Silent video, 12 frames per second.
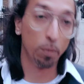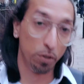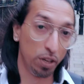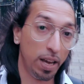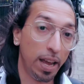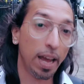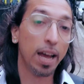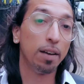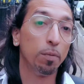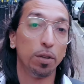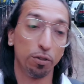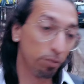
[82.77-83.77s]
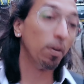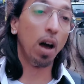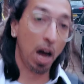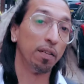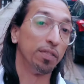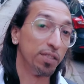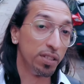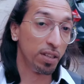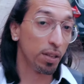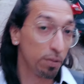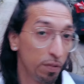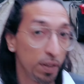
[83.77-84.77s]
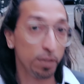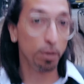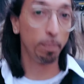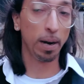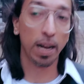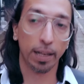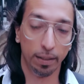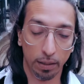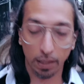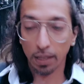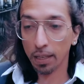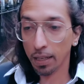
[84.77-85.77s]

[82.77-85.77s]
which I have, which obviously doesn't fit in your pocket.